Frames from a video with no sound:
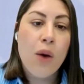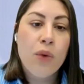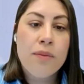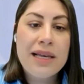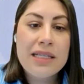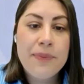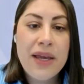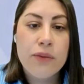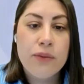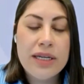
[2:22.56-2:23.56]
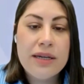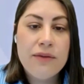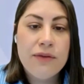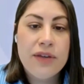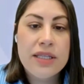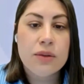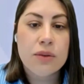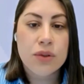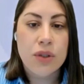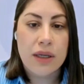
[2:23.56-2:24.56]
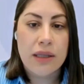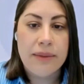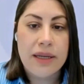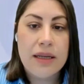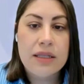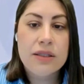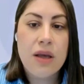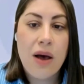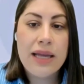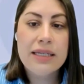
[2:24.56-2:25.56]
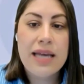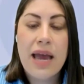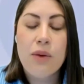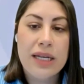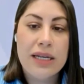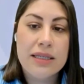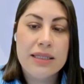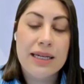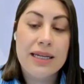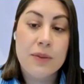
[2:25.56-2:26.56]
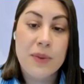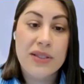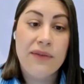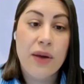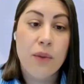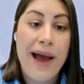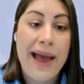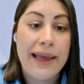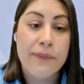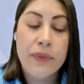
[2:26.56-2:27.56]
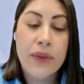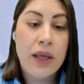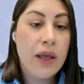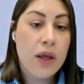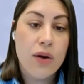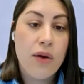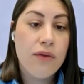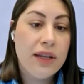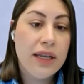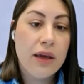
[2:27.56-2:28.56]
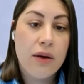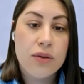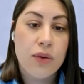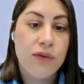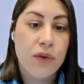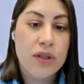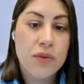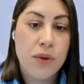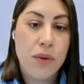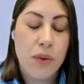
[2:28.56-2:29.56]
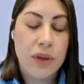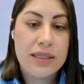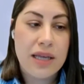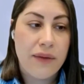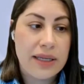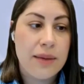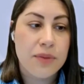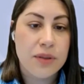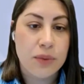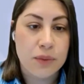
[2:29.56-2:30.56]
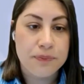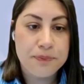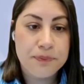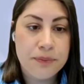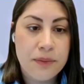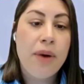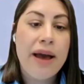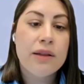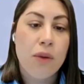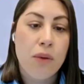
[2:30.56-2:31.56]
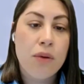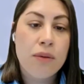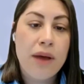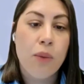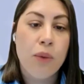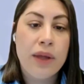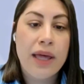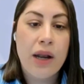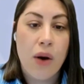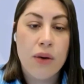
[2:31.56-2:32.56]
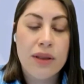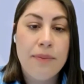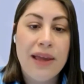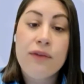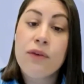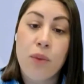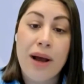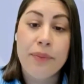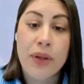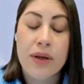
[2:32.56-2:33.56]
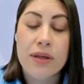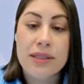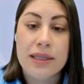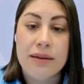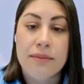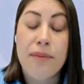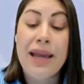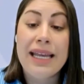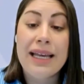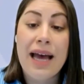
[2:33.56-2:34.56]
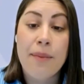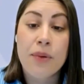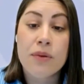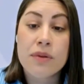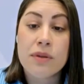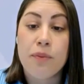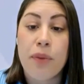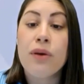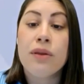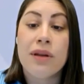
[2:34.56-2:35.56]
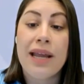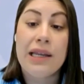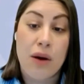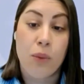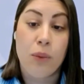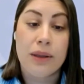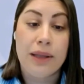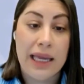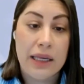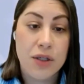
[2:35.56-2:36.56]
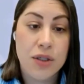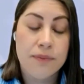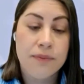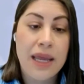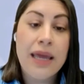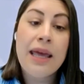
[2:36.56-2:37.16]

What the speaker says: A will must be a written physical document signed and witnessed in a specific way. No videos or voice recordings are acceptable. By law, a will can only be for one person, meaning couples both need a will each.